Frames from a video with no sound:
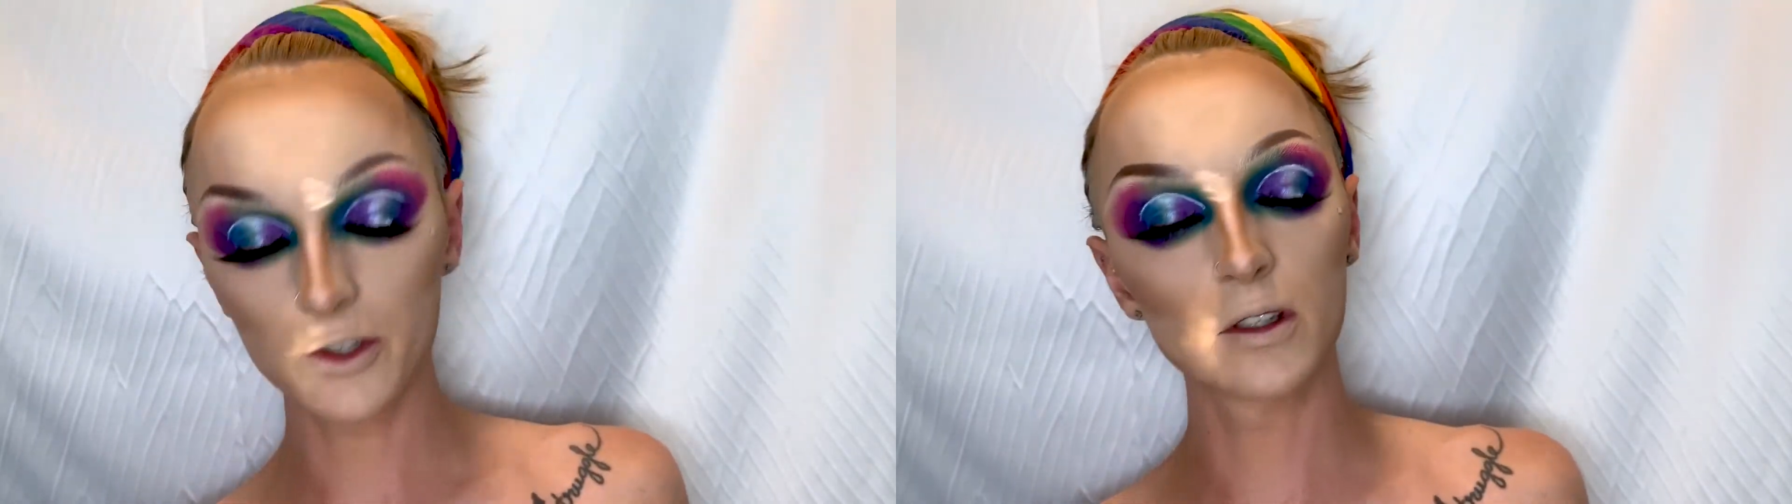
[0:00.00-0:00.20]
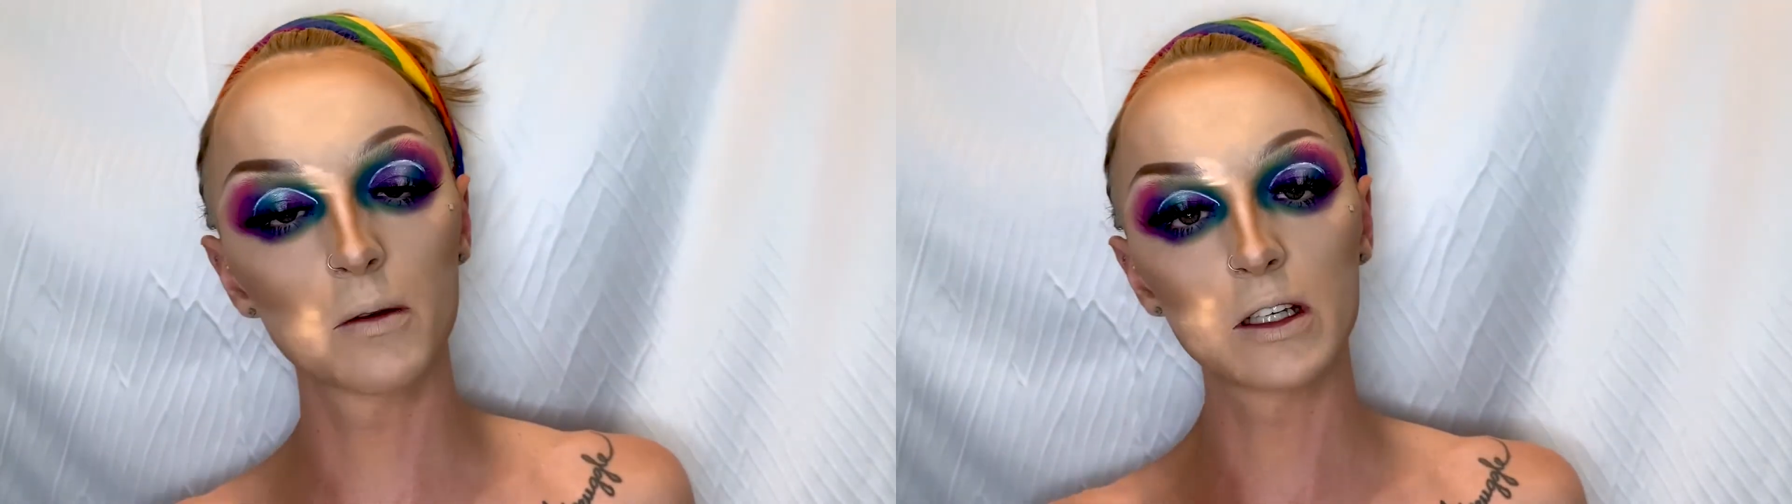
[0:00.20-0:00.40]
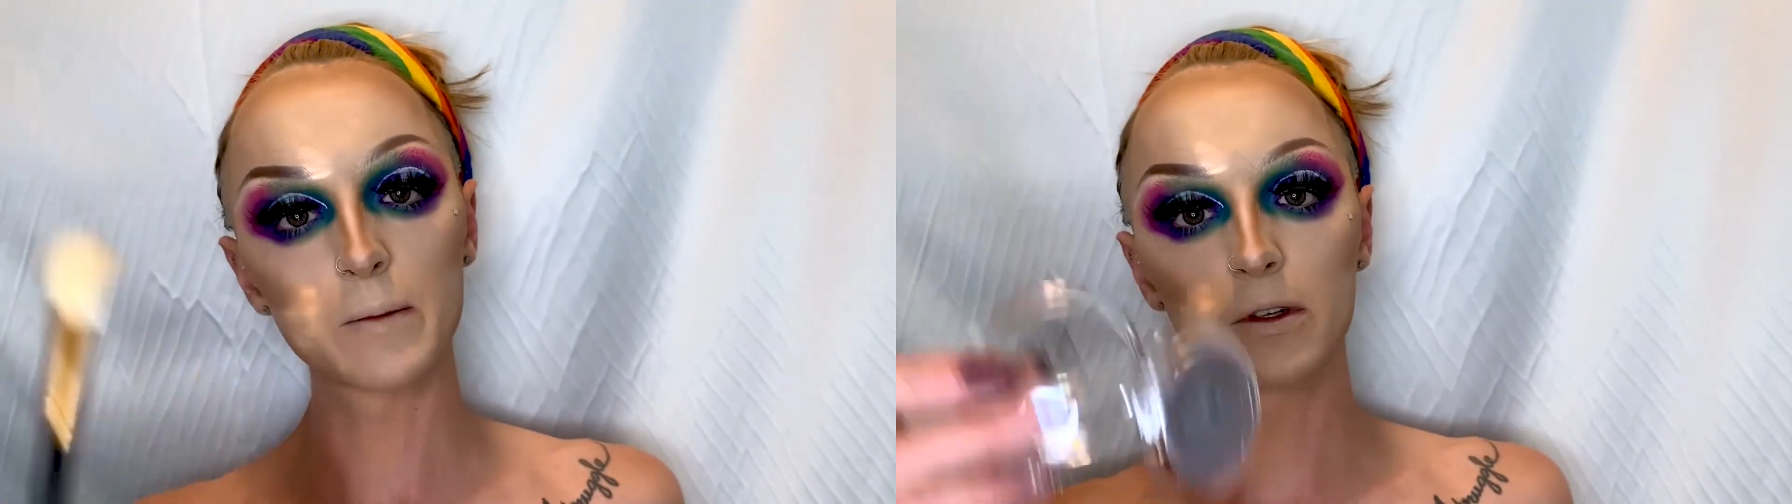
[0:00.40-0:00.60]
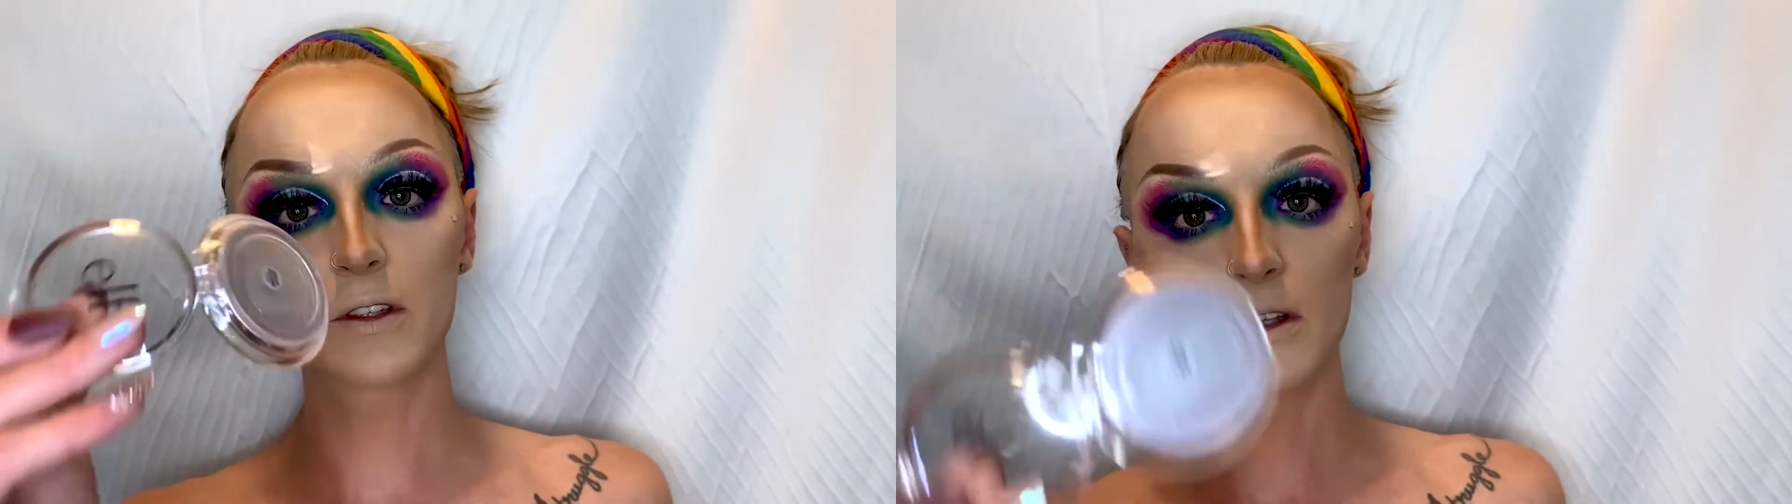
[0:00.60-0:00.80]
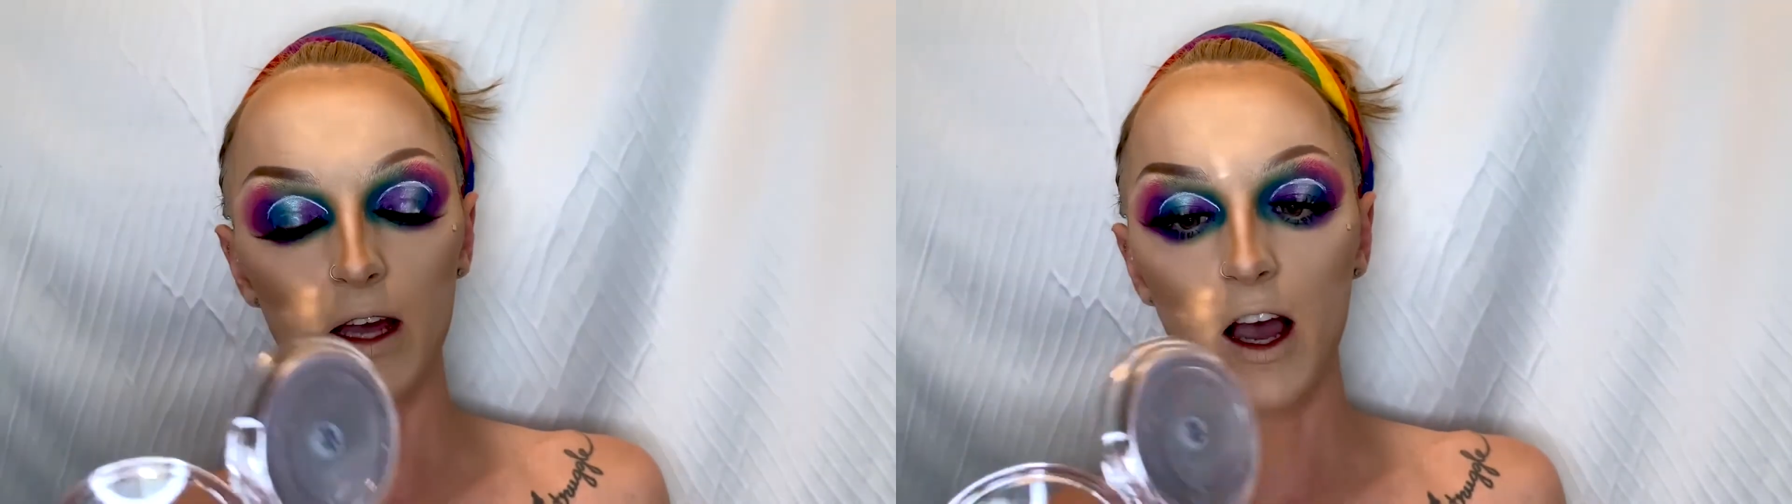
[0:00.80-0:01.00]
I'm going to dip
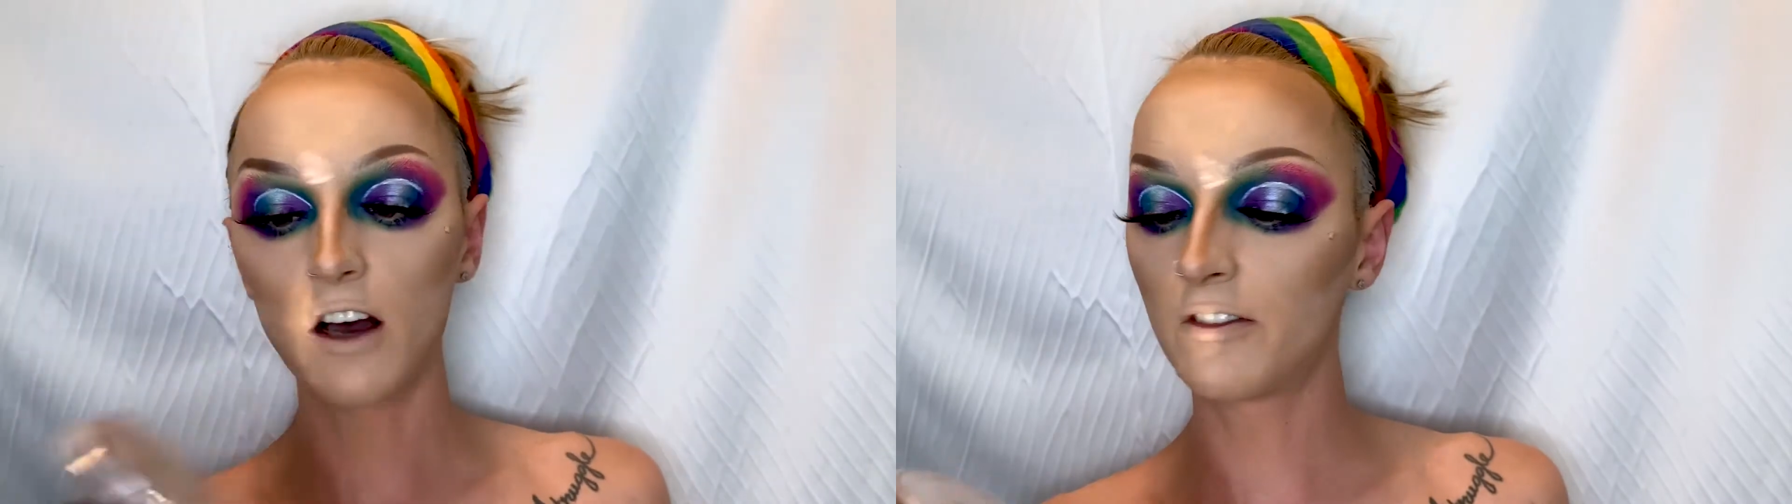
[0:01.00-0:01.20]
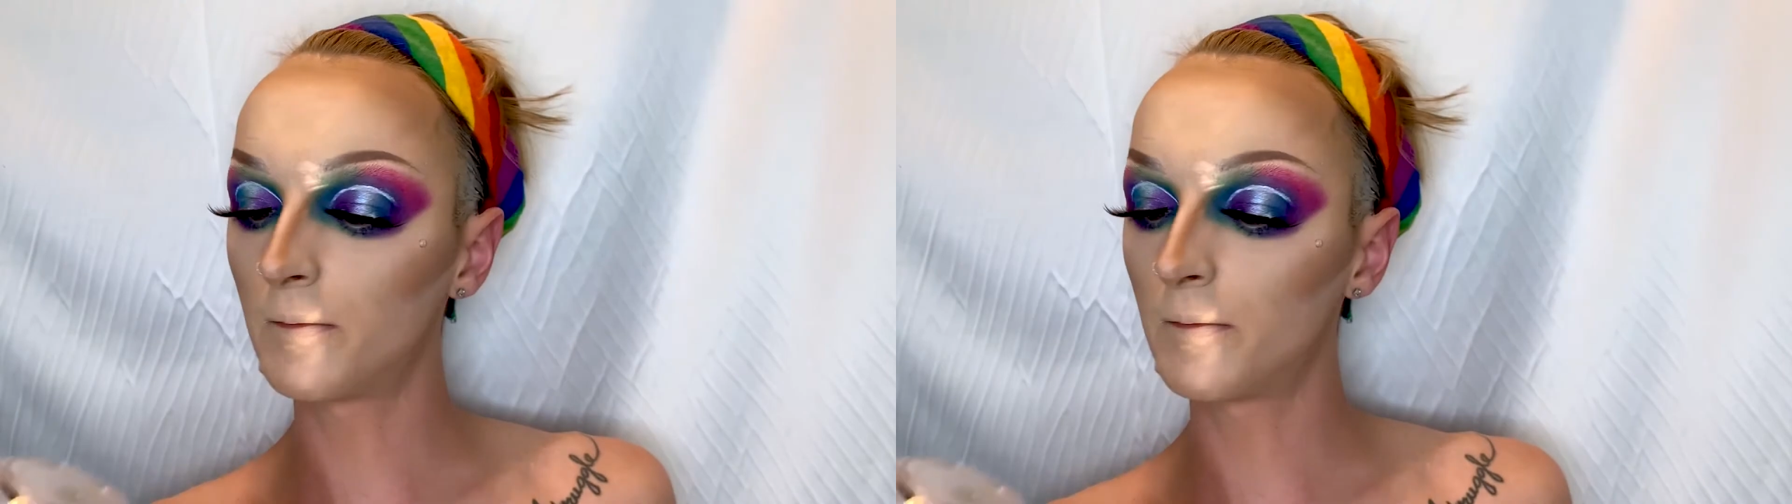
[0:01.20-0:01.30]
into the e.l.f.